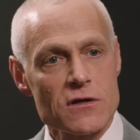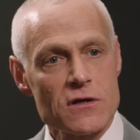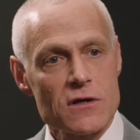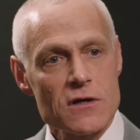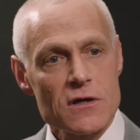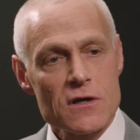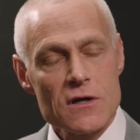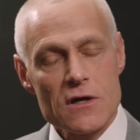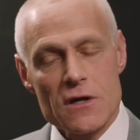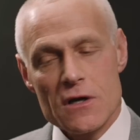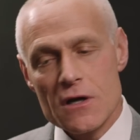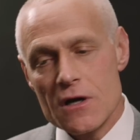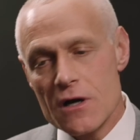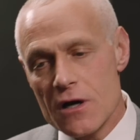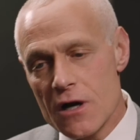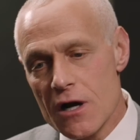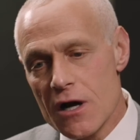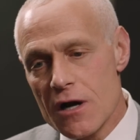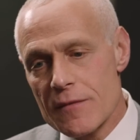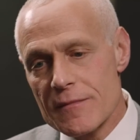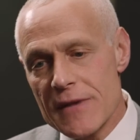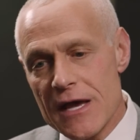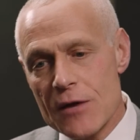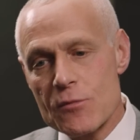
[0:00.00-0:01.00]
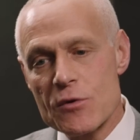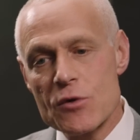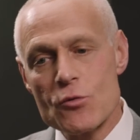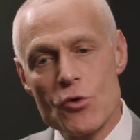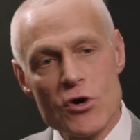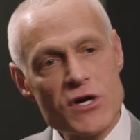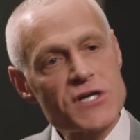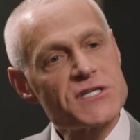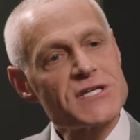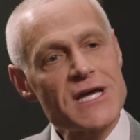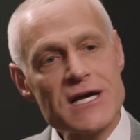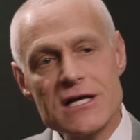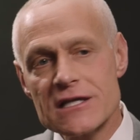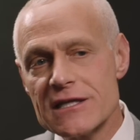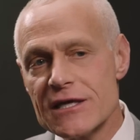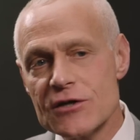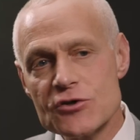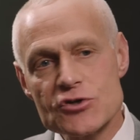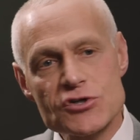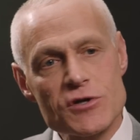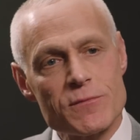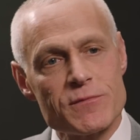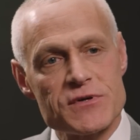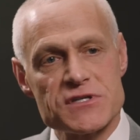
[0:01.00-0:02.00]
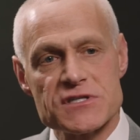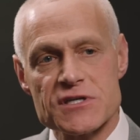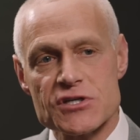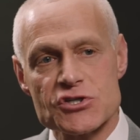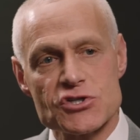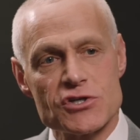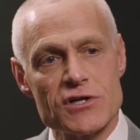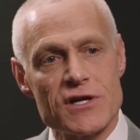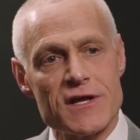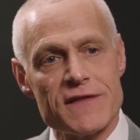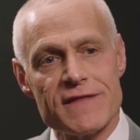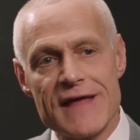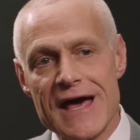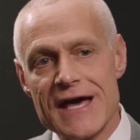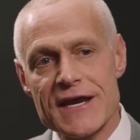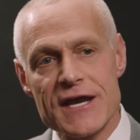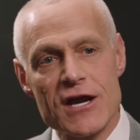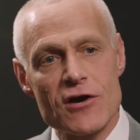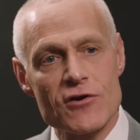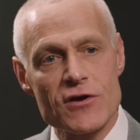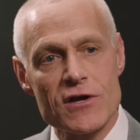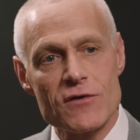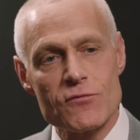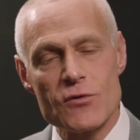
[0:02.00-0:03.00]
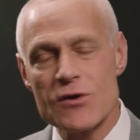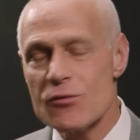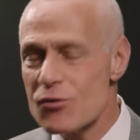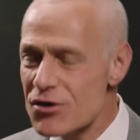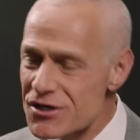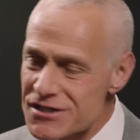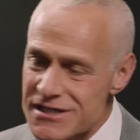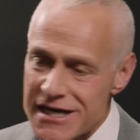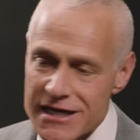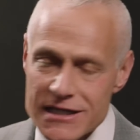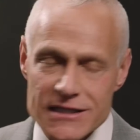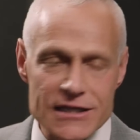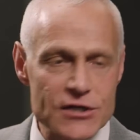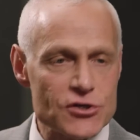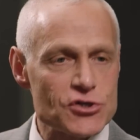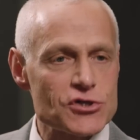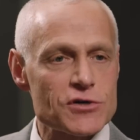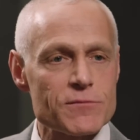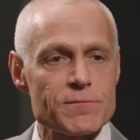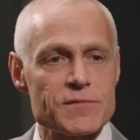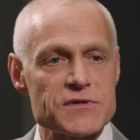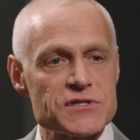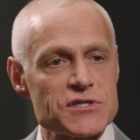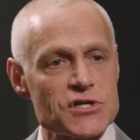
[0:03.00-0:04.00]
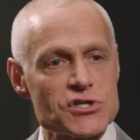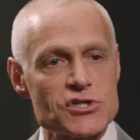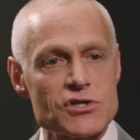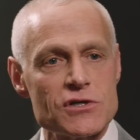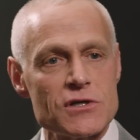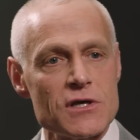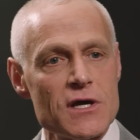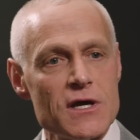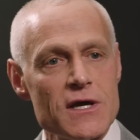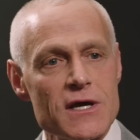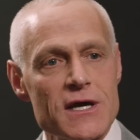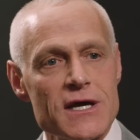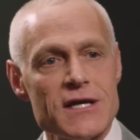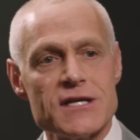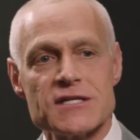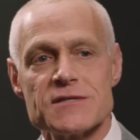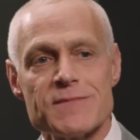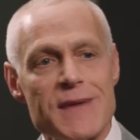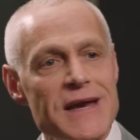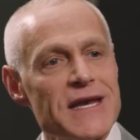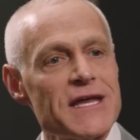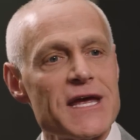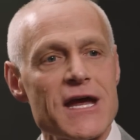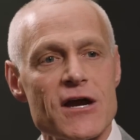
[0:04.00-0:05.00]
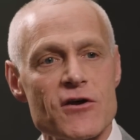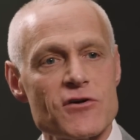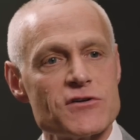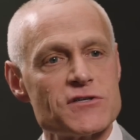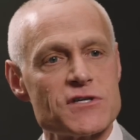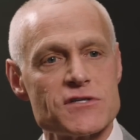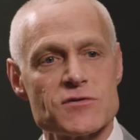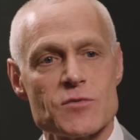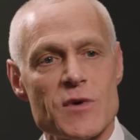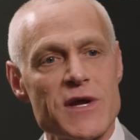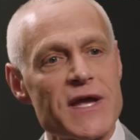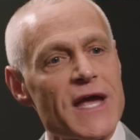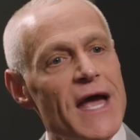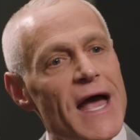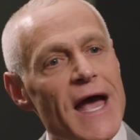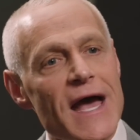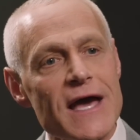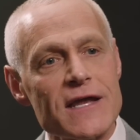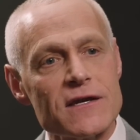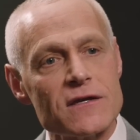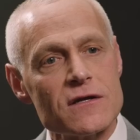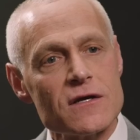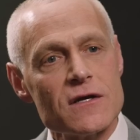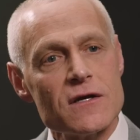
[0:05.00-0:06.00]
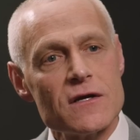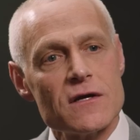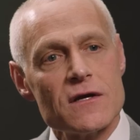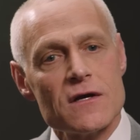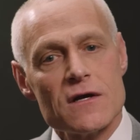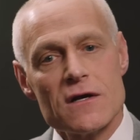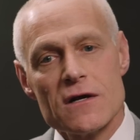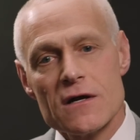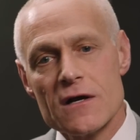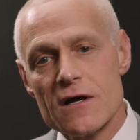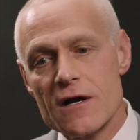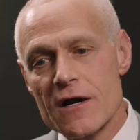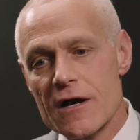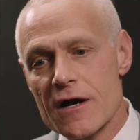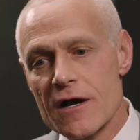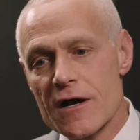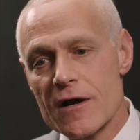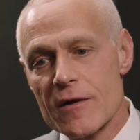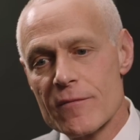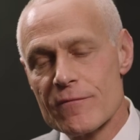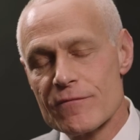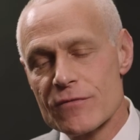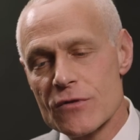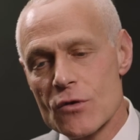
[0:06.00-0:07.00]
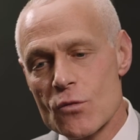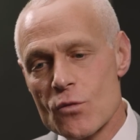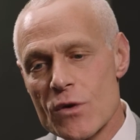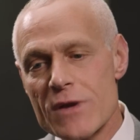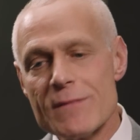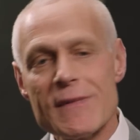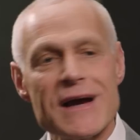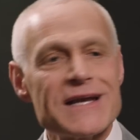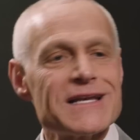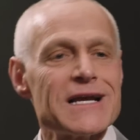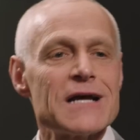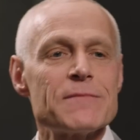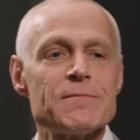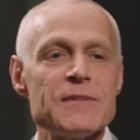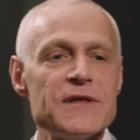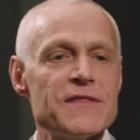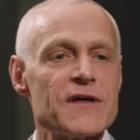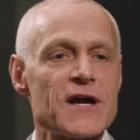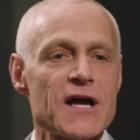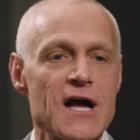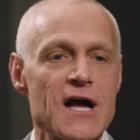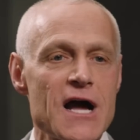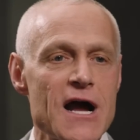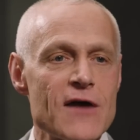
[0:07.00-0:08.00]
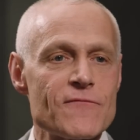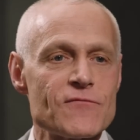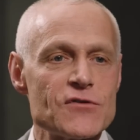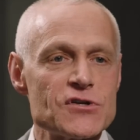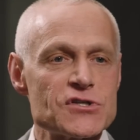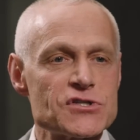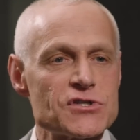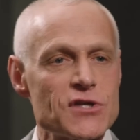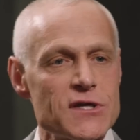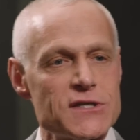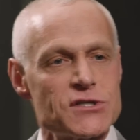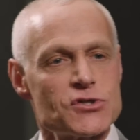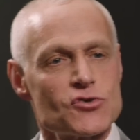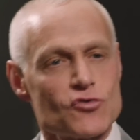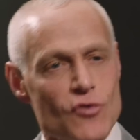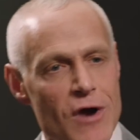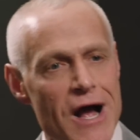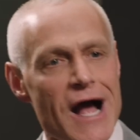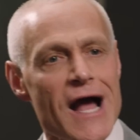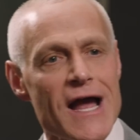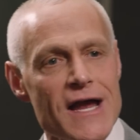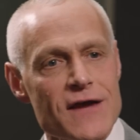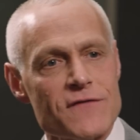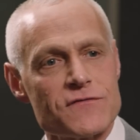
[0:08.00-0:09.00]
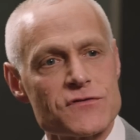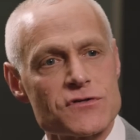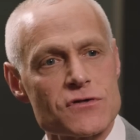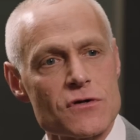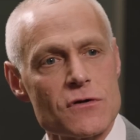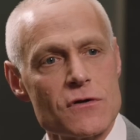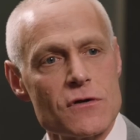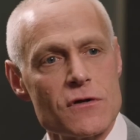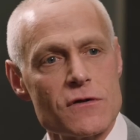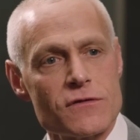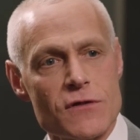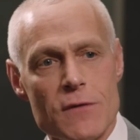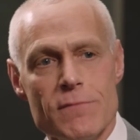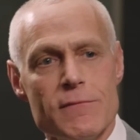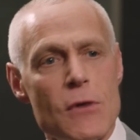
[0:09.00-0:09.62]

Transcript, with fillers: Mm-hmm. And we want to take a leadership position in that area. We want to take a leadership position in as many areas as we can. We might not be the conference that drives the